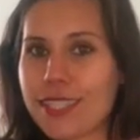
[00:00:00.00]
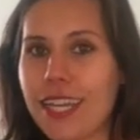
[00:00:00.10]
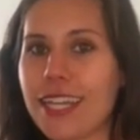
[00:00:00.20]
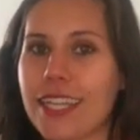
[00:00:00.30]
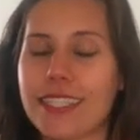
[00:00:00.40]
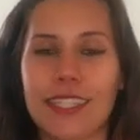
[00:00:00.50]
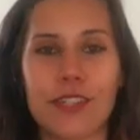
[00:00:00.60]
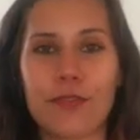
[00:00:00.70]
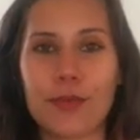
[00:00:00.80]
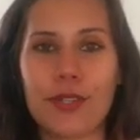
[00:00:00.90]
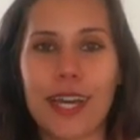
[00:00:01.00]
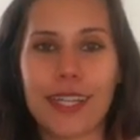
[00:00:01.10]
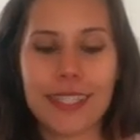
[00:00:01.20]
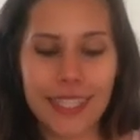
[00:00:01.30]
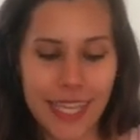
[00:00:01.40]
I'd like to hear from you
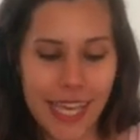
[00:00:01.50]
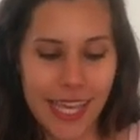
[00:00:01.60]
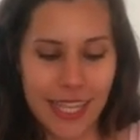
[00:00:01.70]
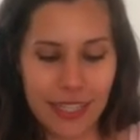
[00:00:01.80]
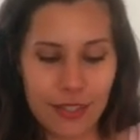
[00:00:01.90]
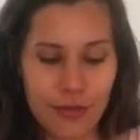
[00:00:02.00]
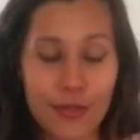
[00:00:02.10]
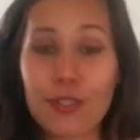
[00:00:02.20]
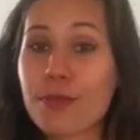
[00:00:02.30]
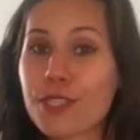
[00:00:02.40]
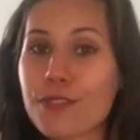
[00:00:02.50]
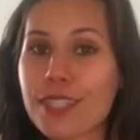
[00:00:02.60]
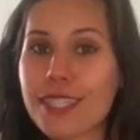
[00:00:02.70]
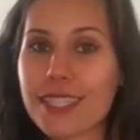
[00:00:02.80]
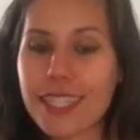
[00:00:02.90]
guys. Thank you so much for
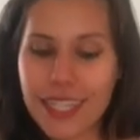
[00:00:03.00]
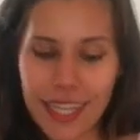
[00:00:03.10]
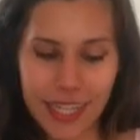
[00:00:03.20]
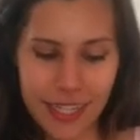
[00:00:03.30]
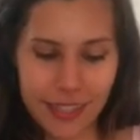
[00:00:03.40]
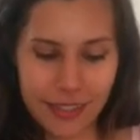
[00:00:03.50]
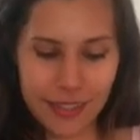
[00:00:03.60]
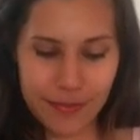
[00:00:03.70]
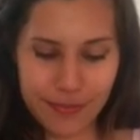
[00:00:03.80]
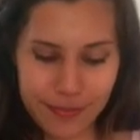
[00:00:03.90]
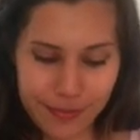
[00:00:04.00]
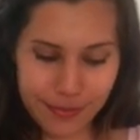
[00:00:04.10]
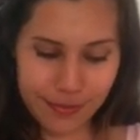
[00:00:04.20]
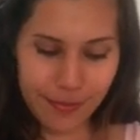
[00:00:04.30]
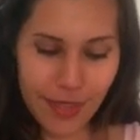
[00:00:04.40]
listening, and
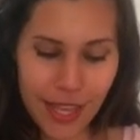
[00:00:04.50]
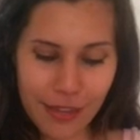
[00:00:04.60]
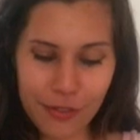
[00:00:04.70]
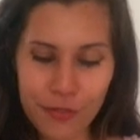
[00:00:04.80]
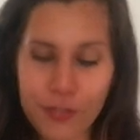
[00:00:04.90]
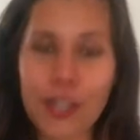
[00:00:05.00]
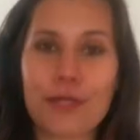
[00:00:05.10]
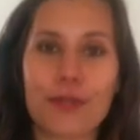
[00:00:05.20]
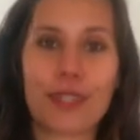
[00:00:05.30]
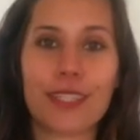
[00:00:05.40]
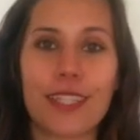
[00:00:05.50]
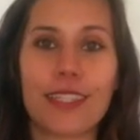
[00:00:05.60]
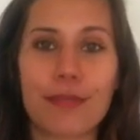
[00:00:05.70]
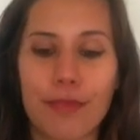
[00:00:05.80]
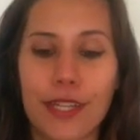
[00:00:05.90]
I don't know if you guys wanted to see
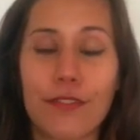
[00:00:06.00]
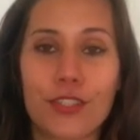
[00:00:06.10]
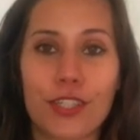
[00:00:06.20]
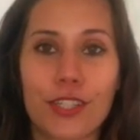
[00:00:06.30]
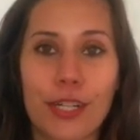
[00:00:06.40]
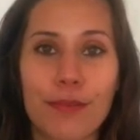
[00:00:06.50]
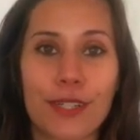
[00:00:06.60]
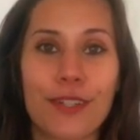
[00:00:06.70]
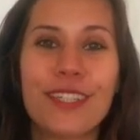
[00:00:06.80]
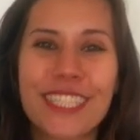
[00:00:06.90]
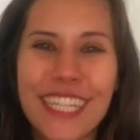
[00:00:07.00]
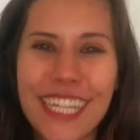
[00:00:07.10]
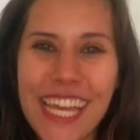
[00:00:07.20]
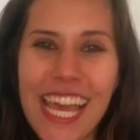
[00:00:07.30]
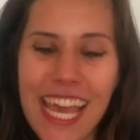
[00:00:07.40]
this plate of sugar up close.
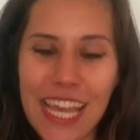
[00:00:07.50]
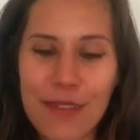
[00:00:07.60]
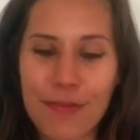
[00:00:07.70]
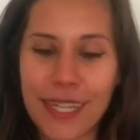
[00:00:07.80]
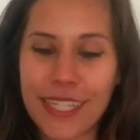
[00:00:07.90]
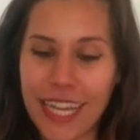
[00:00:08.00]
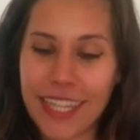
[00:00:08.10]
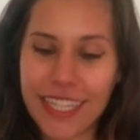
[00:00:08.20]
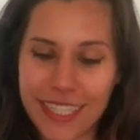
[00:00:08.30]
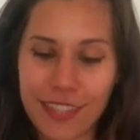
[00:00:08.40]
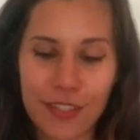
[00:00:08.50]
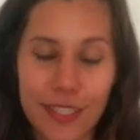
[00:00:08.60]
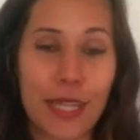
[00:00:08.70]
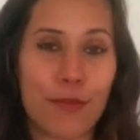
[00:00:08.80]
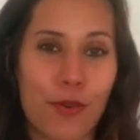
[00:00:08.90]
I think it looks
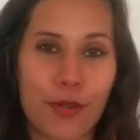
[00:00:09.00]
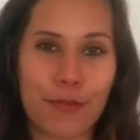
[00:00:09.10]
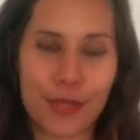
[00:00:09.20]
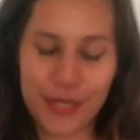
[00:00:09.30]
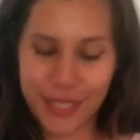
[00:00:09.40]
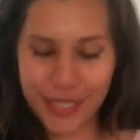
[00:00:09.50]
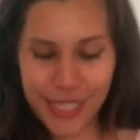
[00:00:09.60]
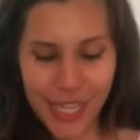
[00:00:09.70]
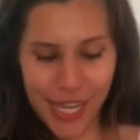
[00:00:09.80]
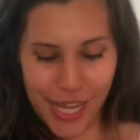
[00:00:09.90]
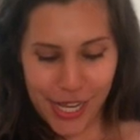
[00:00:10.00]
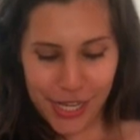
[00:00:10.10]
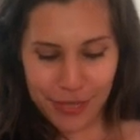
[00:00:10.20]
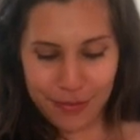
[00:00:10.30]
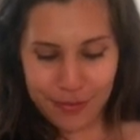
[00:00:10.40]
like more in person.
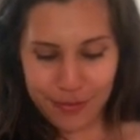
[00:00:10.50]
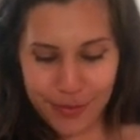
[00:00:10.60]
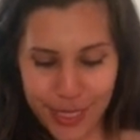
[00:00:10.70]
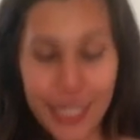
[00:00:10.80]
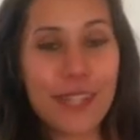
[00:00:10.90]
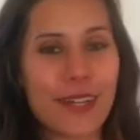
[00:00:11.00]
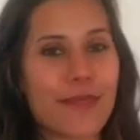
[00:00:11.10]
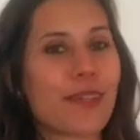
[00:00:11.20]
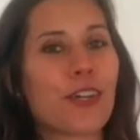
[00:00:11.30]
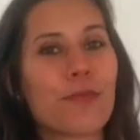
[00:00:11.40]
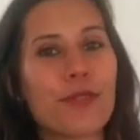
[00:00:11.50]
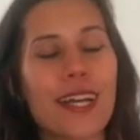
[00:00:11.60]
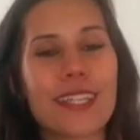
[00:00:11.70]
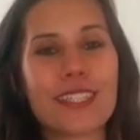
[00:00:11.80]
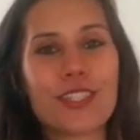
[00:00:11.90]
But anyway, I hope you
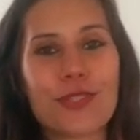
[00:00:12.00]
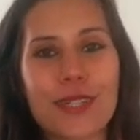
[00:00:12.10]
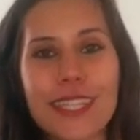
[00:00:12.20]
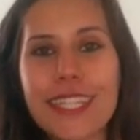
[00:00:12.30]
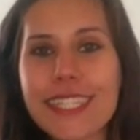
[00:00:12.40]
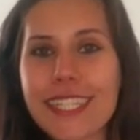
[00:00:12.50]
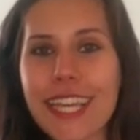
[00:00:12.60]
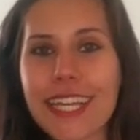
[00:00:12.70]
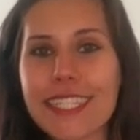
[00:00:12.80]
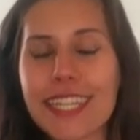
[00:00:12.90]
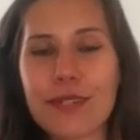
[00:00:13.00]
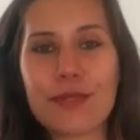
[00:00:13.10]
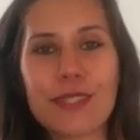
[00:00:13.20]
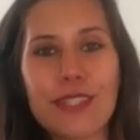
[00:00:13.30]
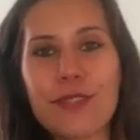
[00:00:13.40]
guys enjoyed this, and I
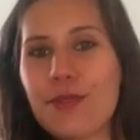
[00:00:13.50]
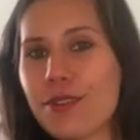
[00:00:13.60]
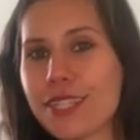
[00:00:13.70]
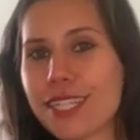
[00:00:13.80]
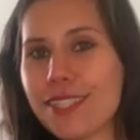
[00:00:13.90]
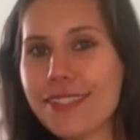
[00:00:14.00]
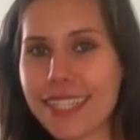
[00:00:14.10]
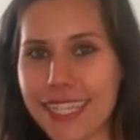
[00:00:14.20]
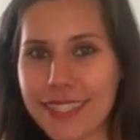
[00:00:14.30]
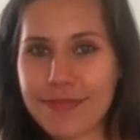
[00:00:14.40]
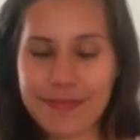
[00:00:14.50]
will see you all next Tuesday.